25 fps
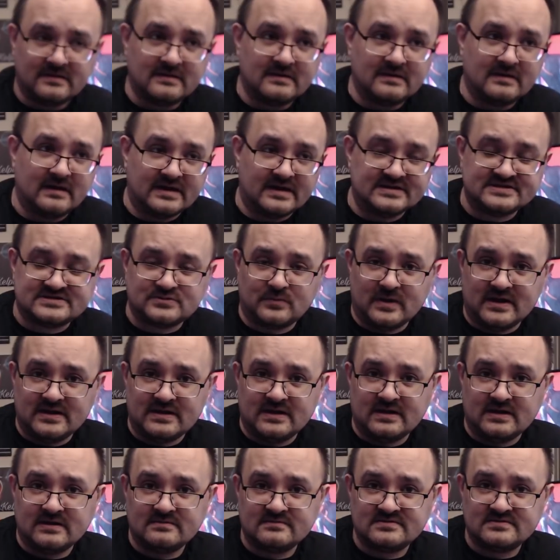in
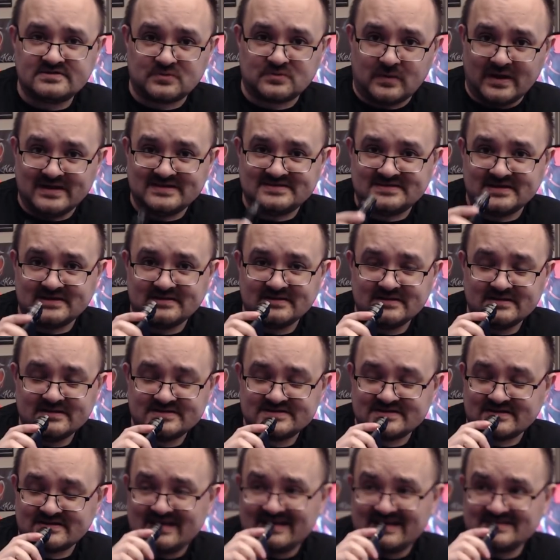2020.
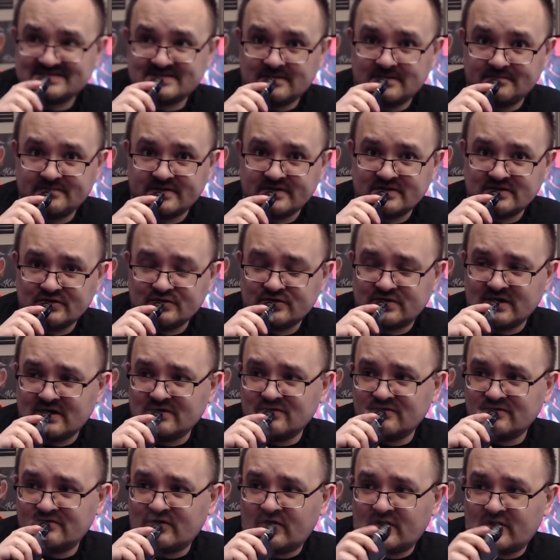So that's something to look
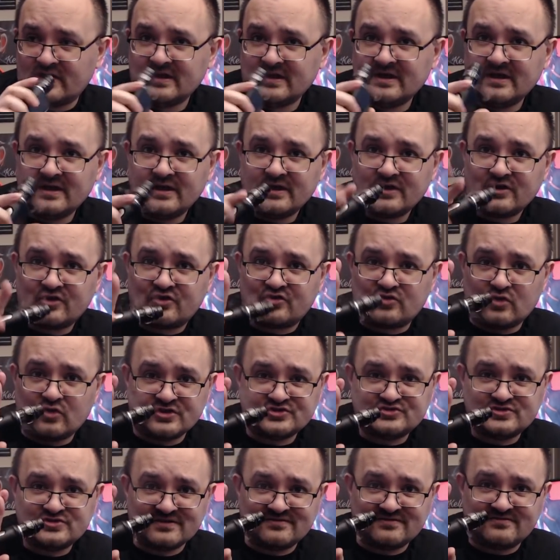out for.
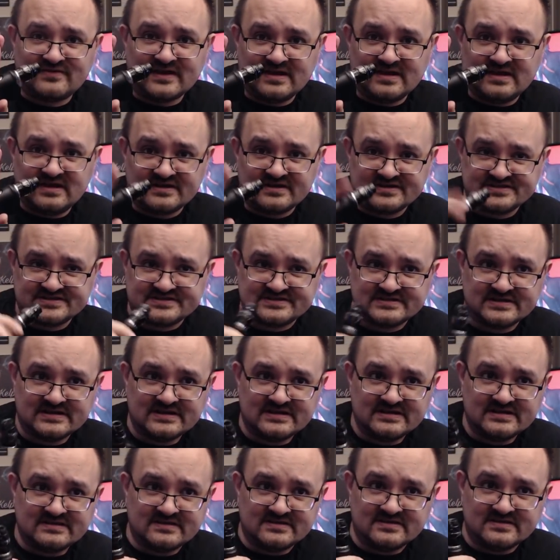Cross your fingers
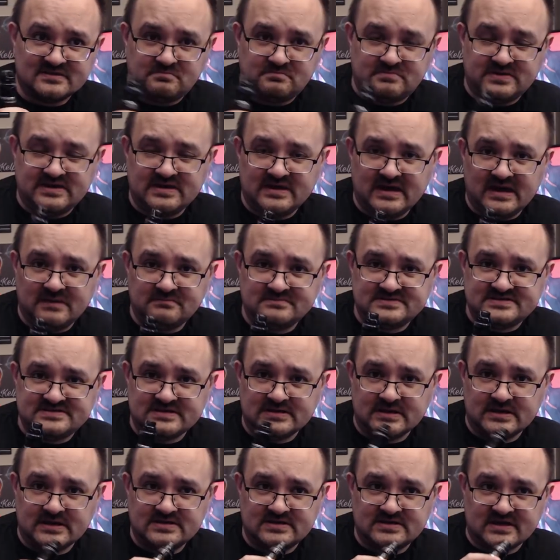that the
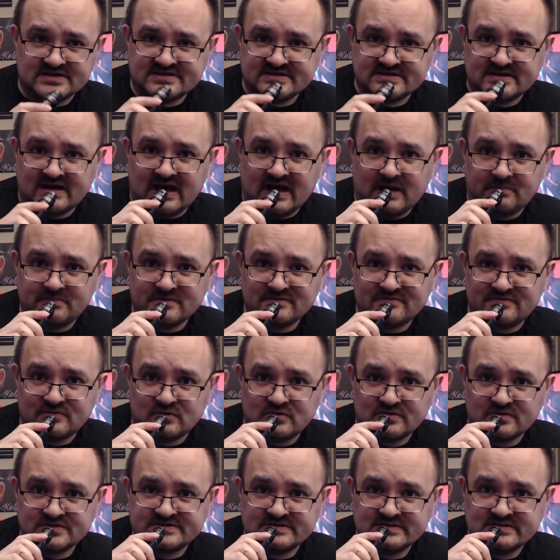PMTA doesn't happen,
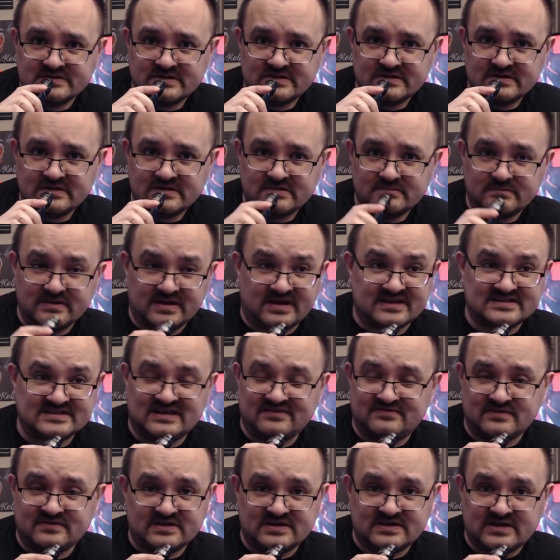folks. Because
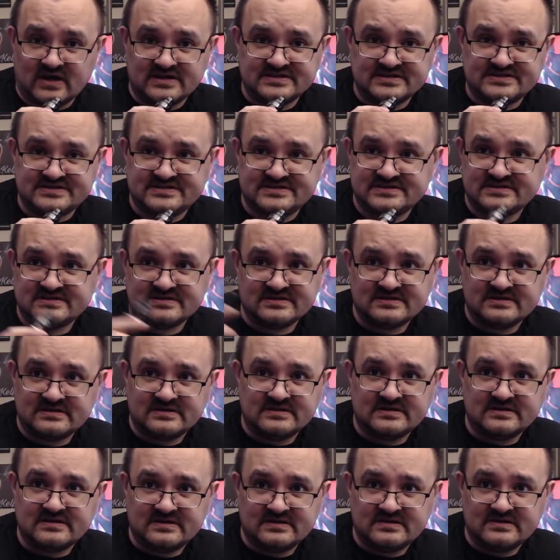if it does,
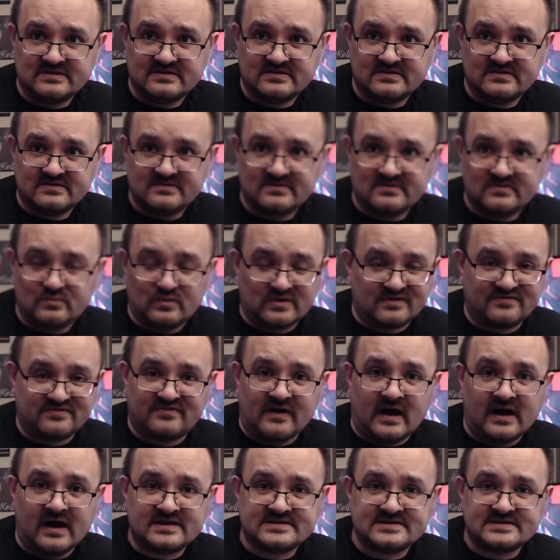we're
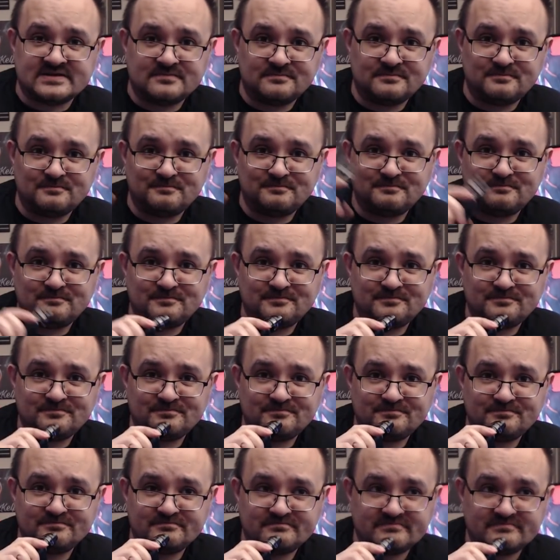fucked.
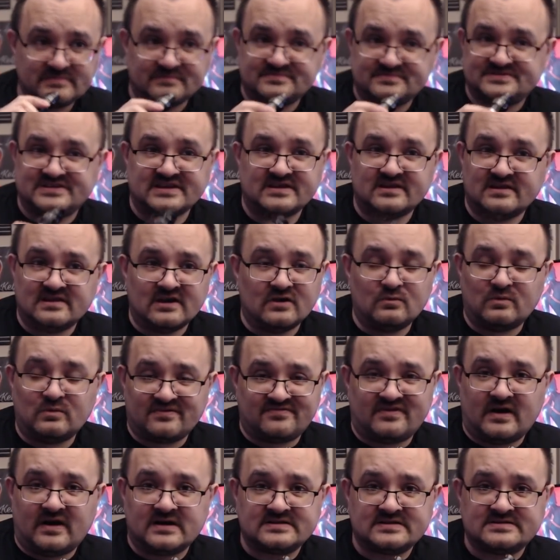I'm saying it now, we're
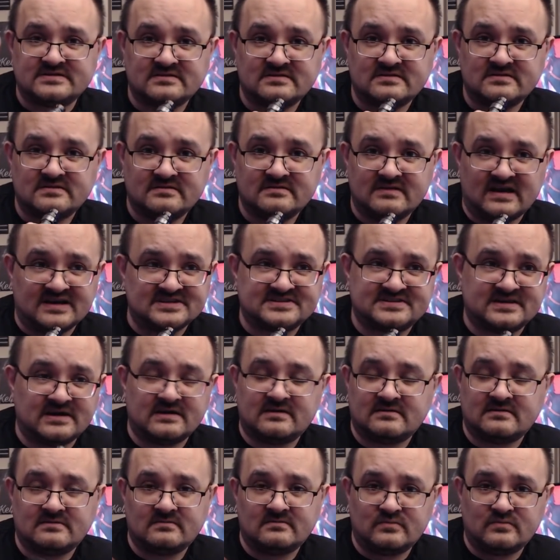fucked. That's it,
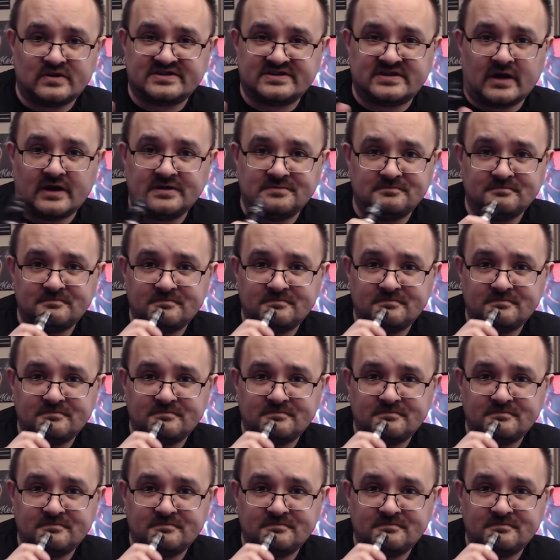we're done.